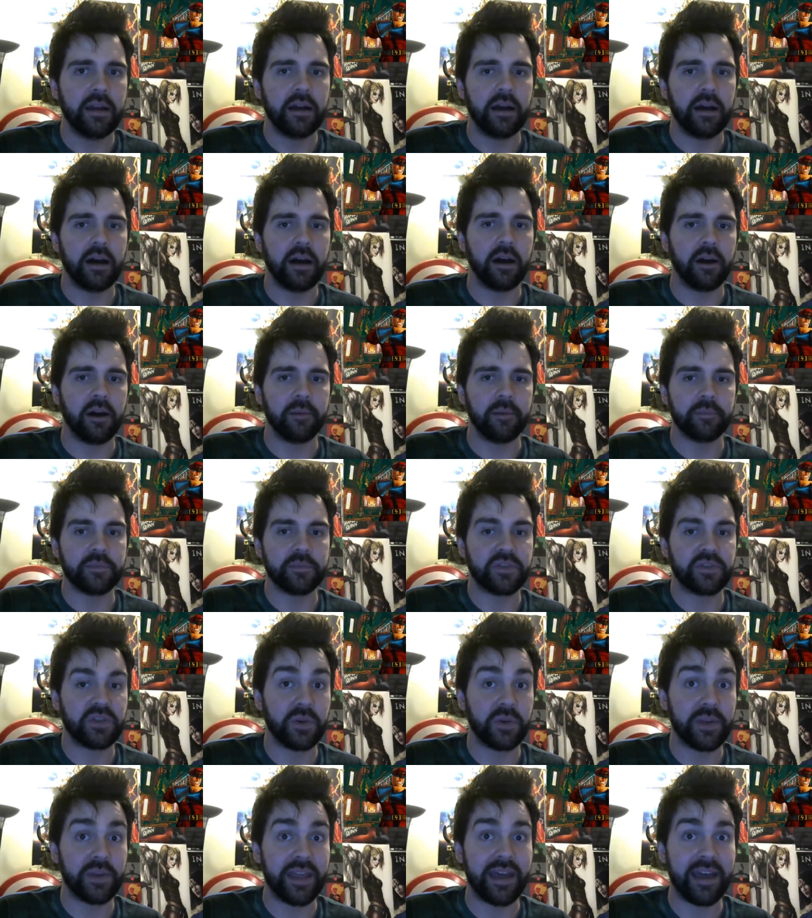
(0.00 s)
Um,
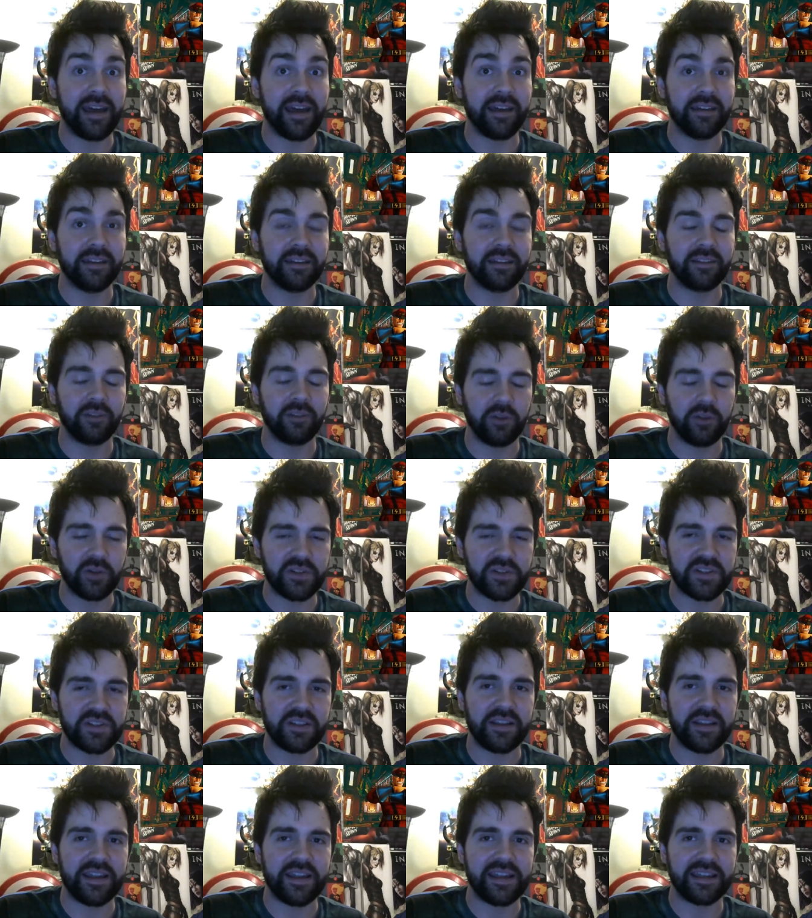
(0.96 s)
so yeah, it looks
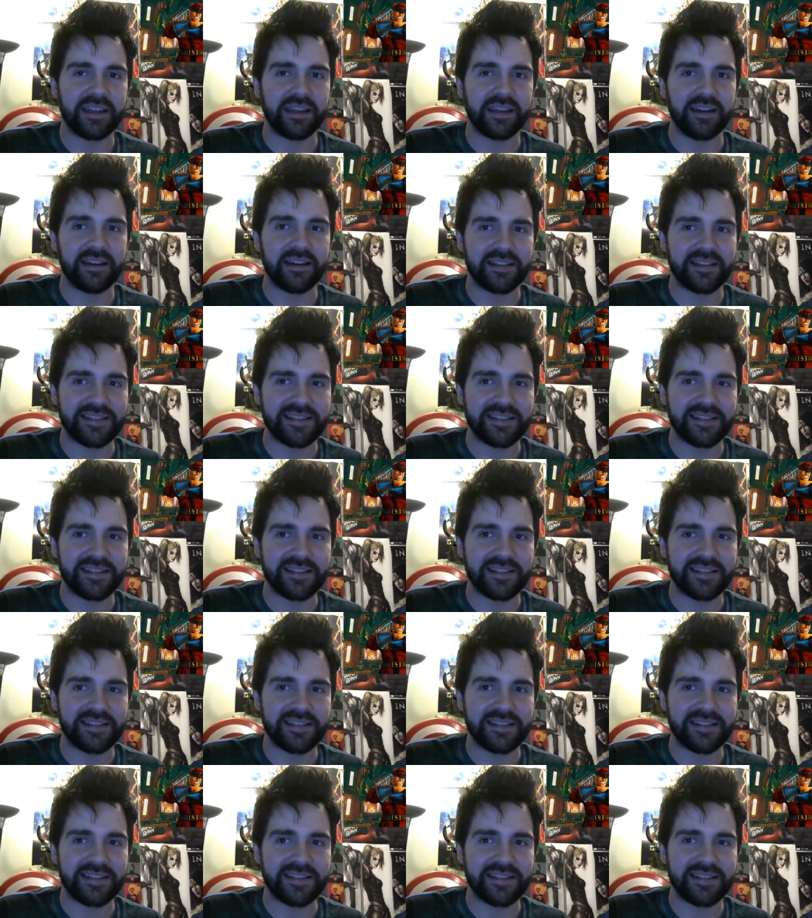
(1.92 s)
like uh,